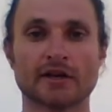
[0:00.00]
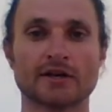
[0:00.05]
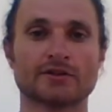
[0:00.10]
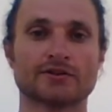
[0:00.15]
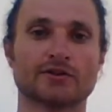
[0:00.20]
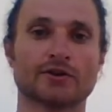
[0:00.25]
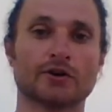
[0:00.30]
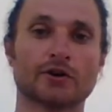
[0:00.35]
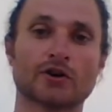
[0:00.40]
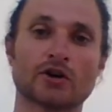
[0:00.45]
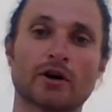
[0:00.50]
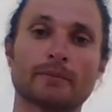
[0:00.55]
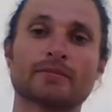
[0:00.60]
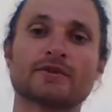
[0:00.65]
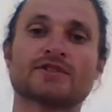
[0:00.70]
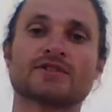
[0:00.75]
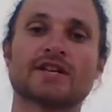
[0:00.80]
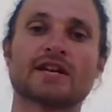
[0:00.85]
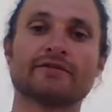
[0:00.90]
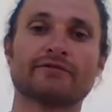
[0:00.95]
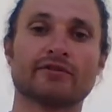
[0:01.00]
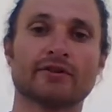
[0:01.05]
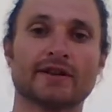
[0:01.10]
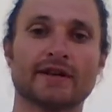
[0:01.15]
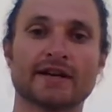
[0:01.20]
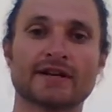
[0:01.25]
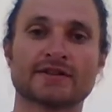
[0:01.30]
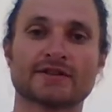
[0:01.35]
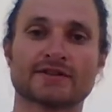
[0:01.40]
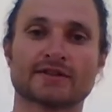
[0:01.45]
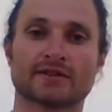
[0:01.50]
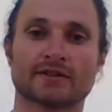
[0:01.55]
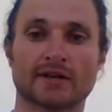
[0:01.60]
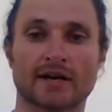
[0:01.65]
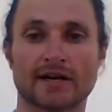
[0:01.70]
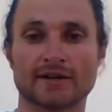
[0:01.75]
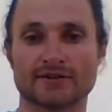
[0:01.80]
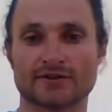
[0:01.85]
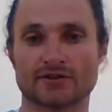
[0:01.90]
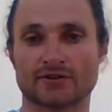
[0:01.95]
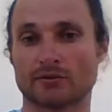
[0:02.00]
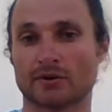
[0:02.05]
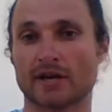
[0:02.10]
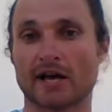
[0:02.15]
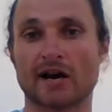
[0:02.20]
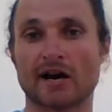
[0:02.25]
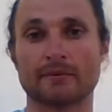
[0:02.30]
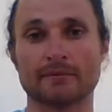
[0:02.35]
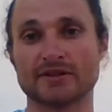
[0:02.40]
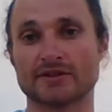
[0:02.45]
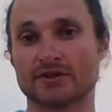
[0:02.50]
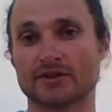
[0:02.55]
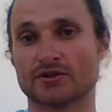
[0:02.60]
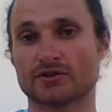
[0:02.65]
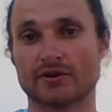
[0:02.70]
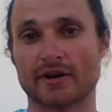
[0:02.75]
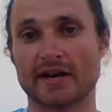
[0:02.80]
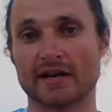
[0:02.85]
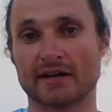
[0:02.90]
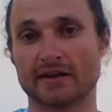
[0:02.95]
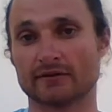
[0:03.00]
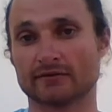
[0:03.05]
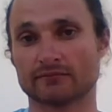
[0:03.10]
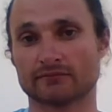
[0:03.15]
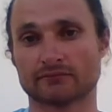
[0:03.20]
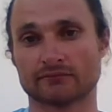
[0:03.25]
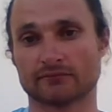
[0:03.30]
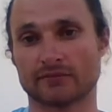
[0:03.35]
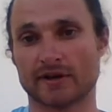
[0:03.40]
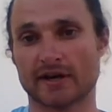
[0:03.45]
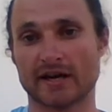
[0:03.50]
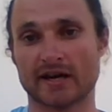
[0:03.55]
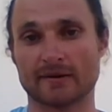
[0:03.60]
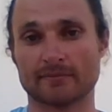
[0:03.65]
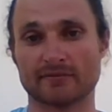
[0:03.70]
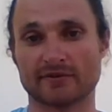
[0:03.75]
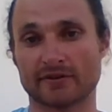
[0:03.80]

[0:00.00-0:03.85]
To compensate for this and to allow me to train um,